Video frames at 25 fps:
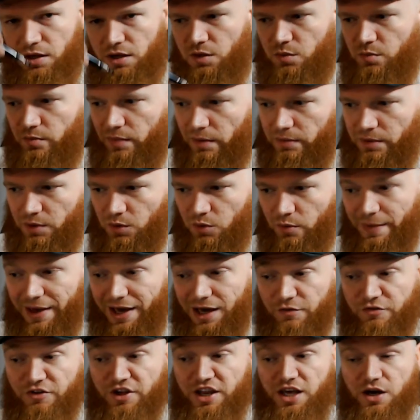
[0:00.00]
Maybe we'll make a
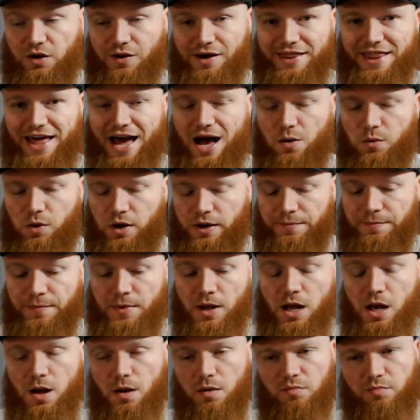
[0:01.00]
video on that one.
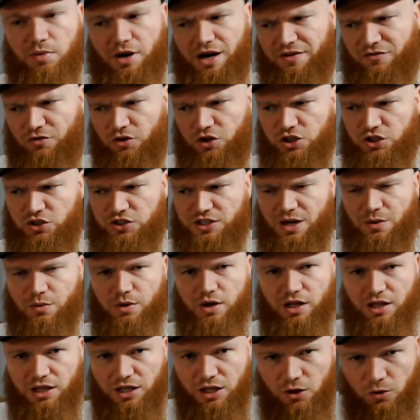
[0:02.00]
But I've only used that one
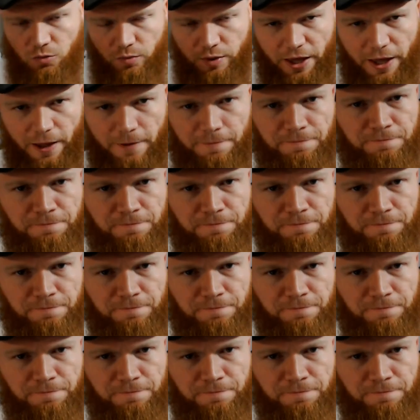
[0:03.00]
a little bit.